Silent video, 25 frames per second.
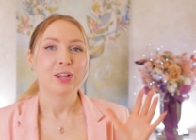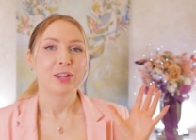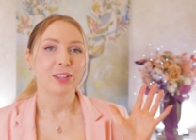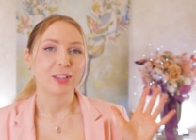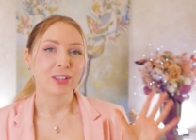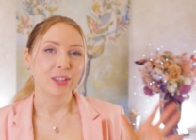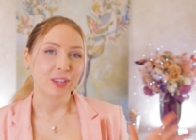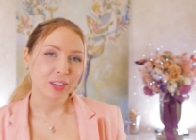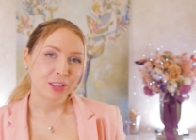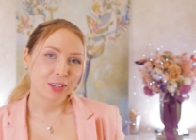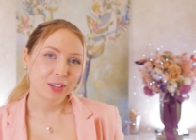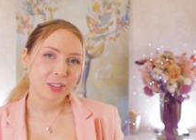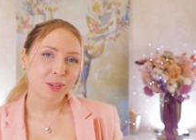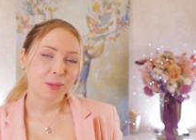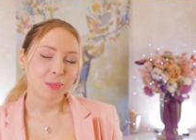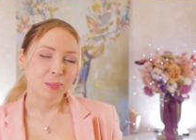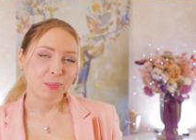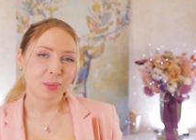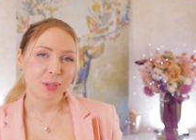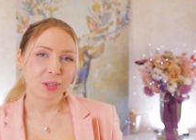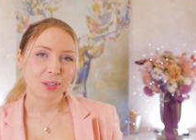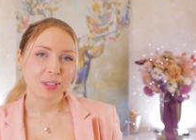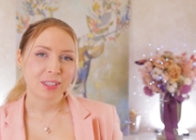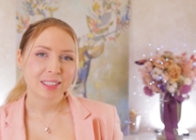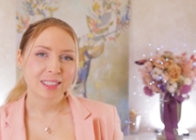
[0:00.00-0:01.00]
Learn
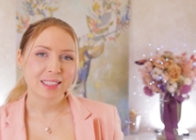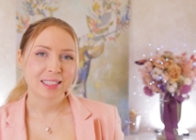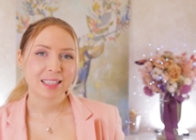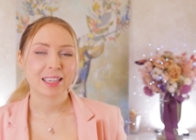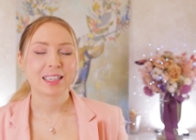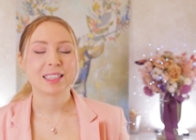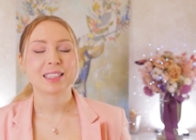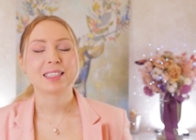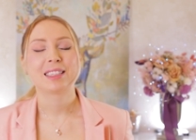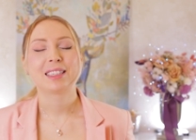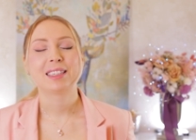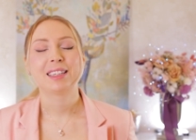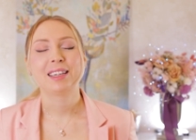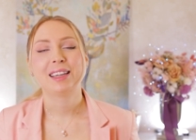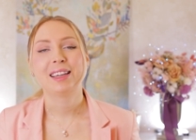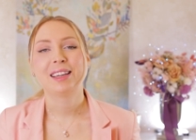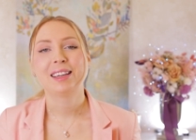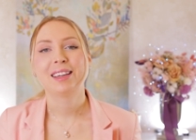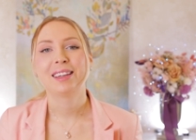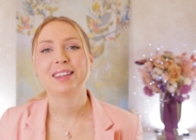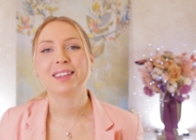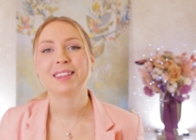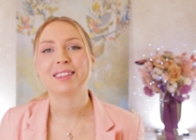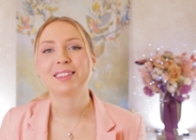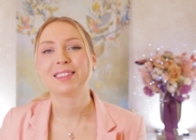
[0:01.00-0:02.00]
BeautySlesh
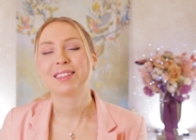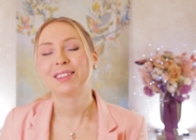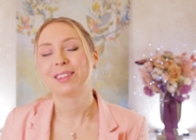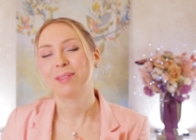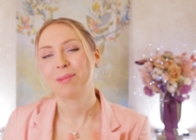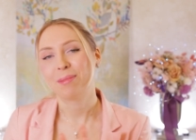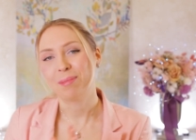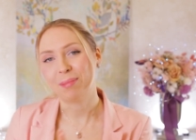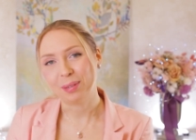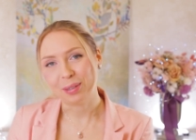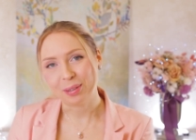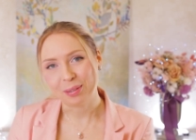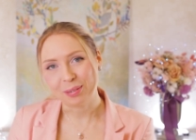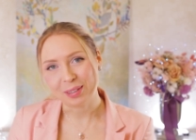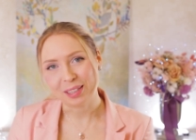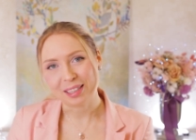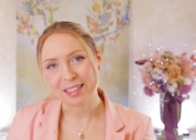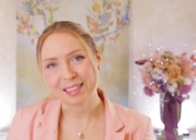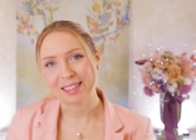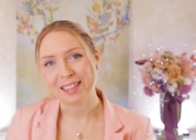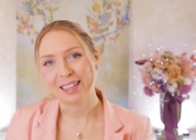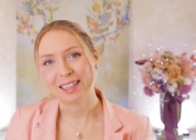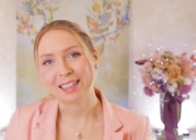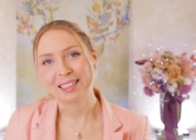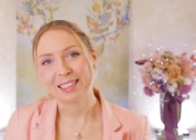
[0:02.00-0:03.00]
and Beauty
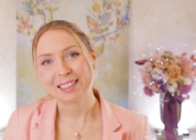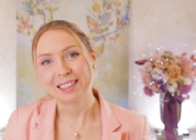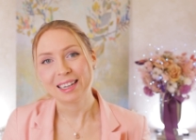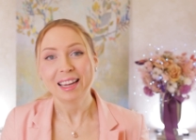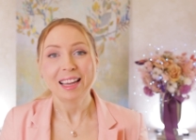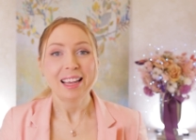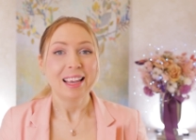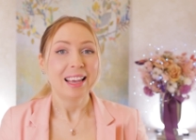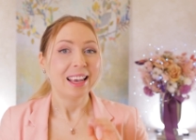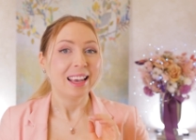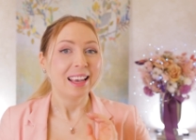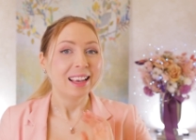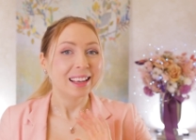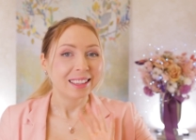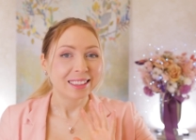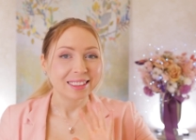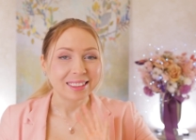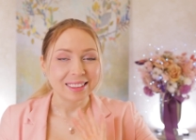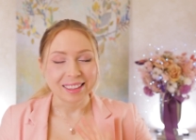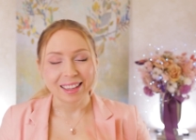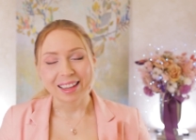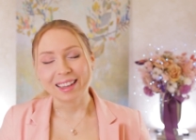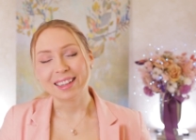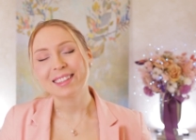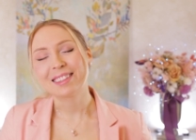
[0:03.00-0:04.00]
Slesh.
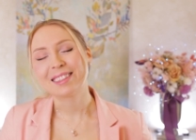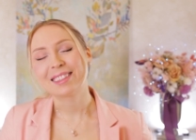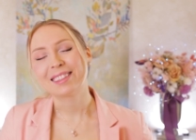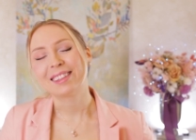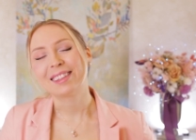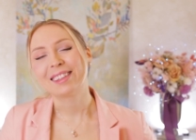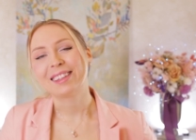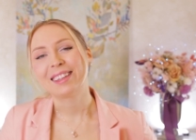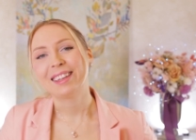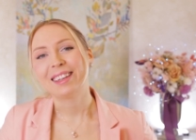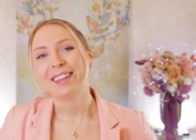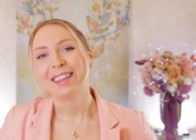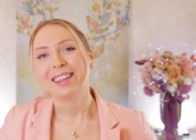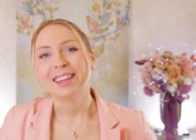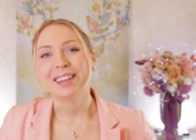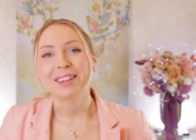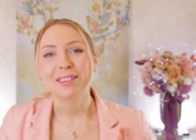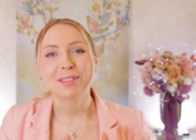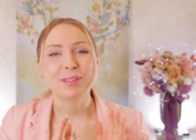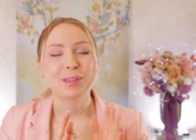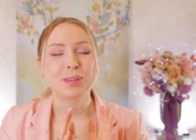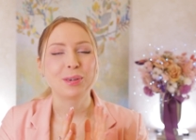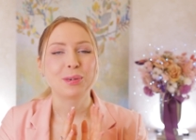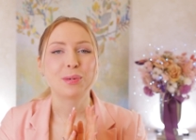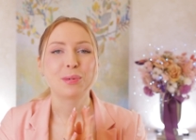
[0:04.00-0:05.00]
And lastly,
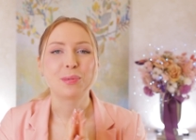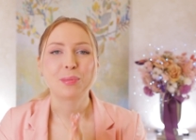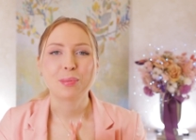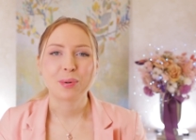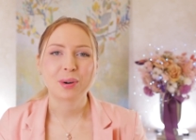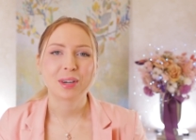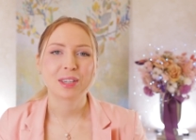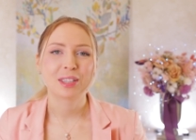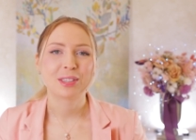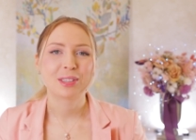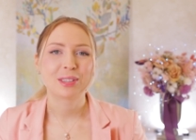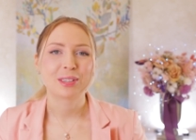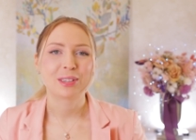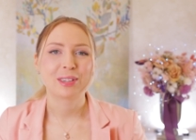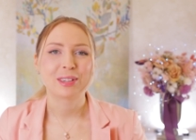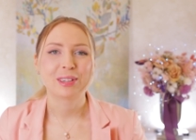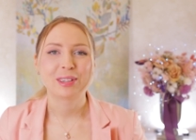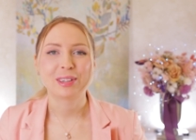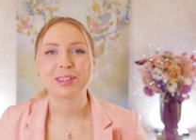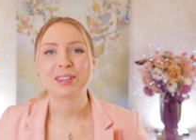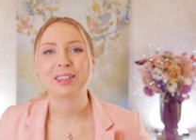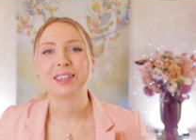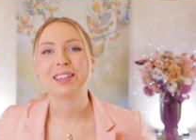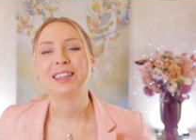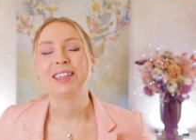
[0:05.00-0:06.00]
if you want to
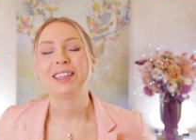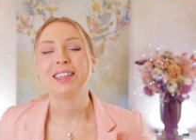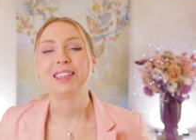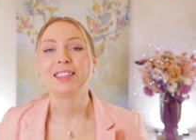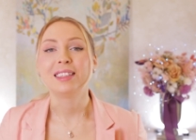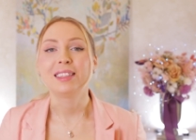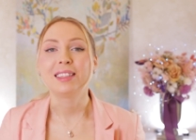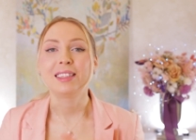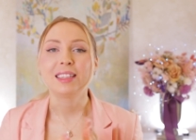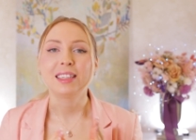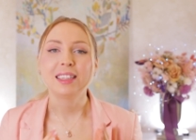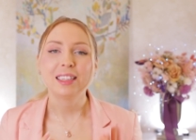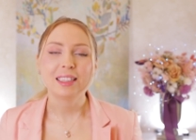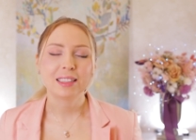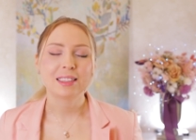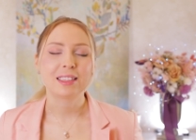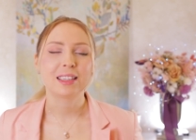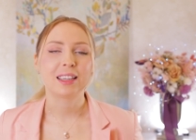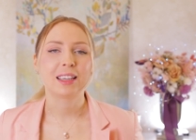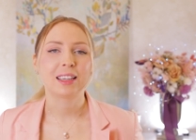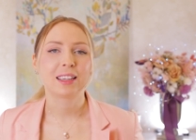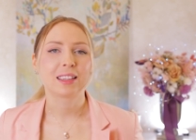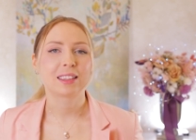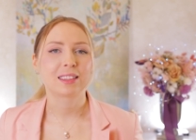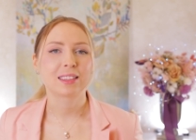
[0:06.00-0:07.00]
learn in
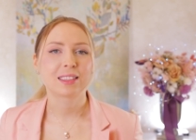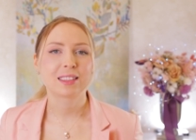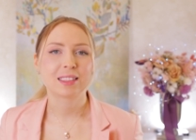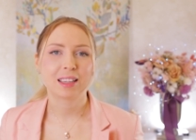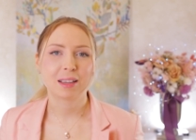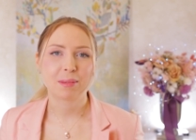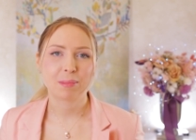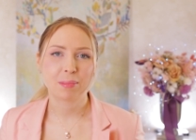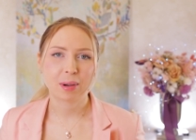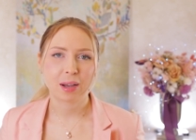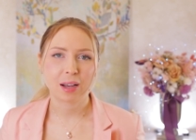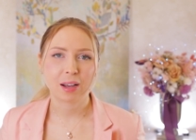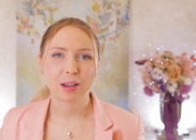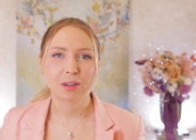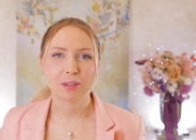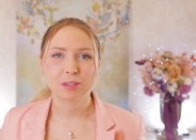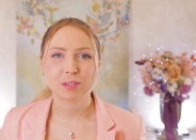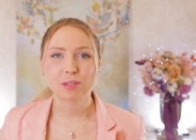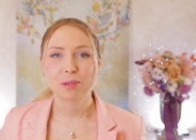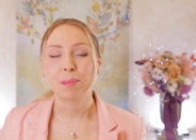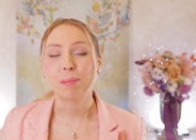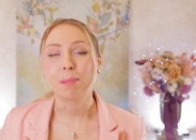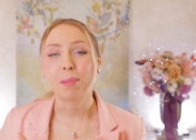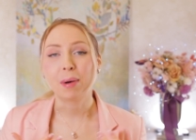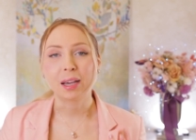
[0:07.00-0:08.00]
details
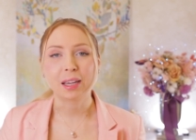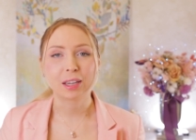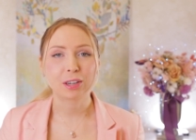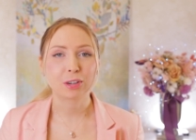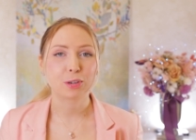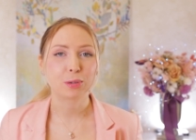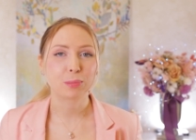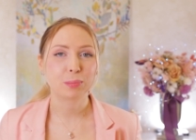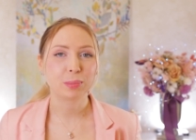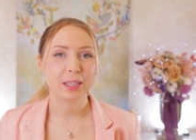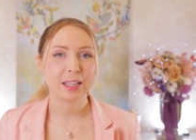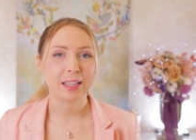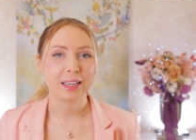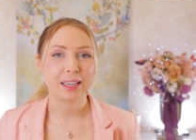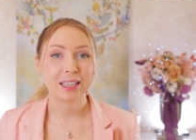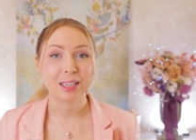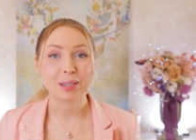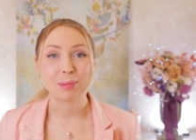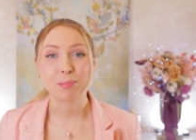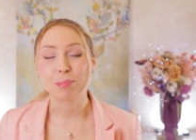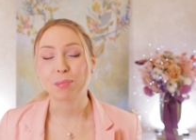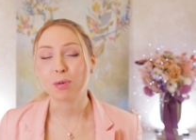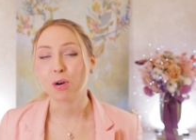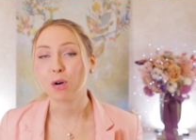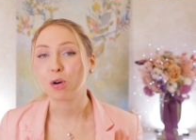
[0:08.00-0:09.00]
about
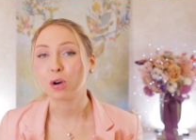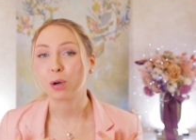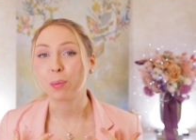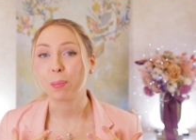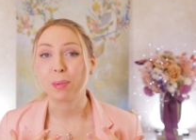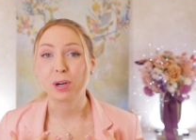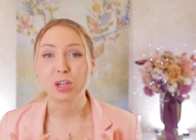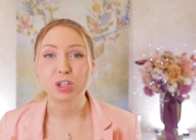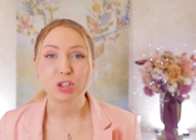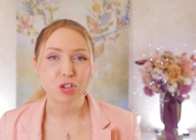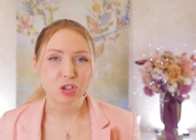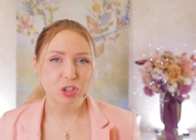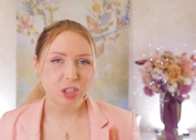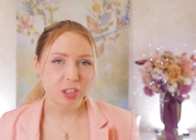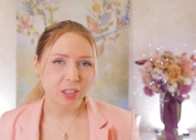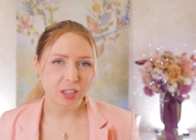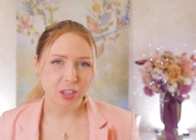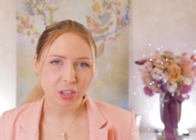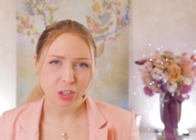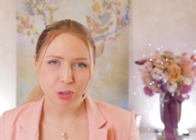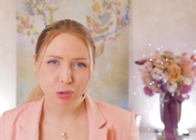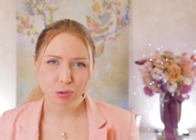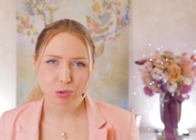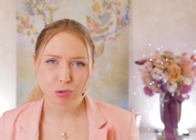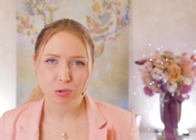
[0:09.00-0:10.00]
microblading or machine
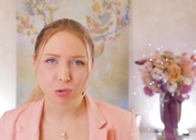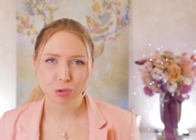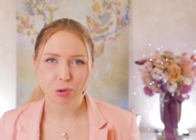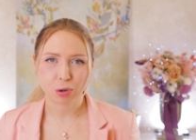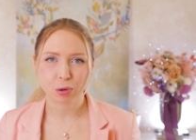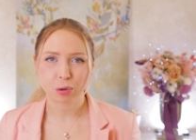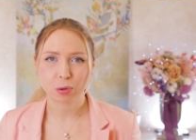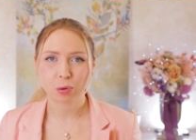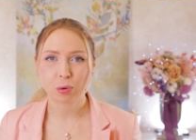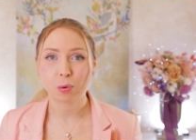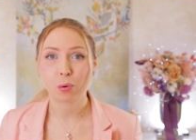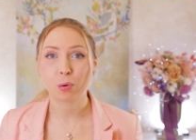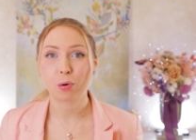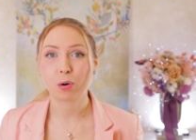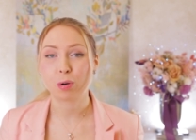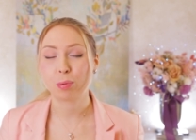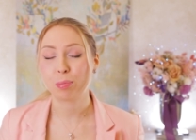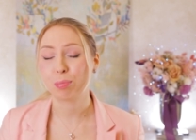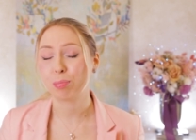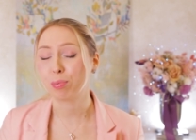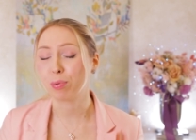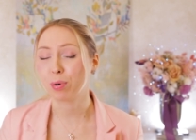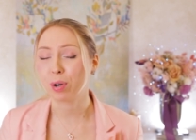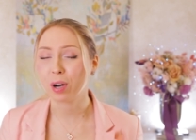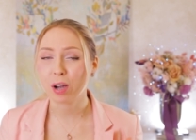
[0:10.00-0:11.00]
hair stroke or
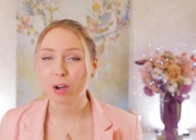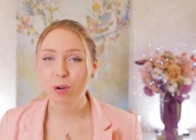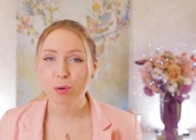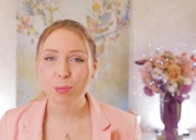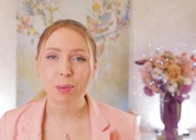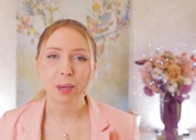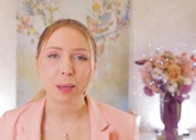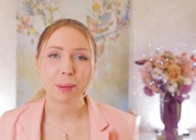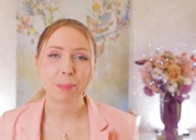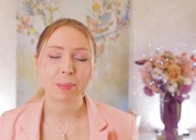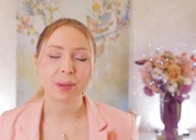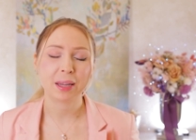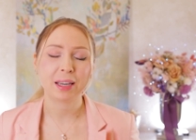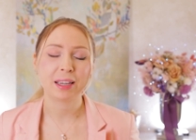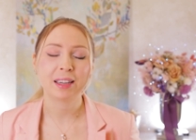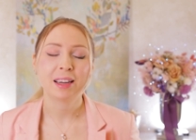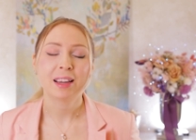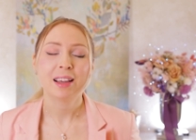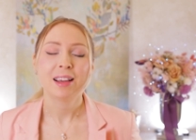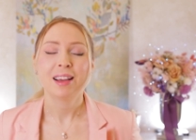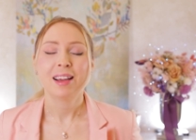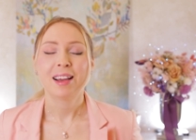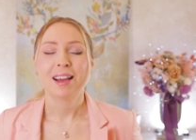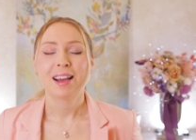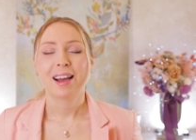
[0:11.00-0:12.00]
brow
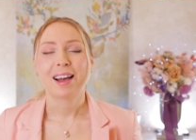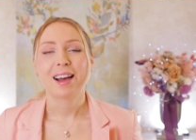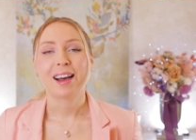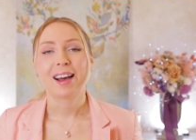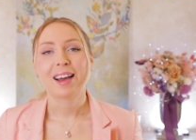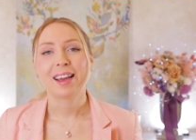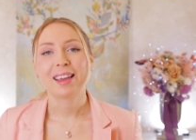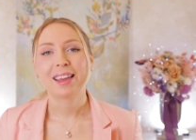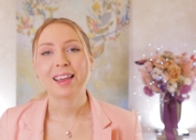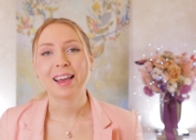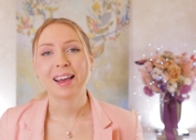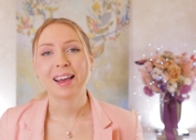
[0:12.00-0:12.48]
mapping, I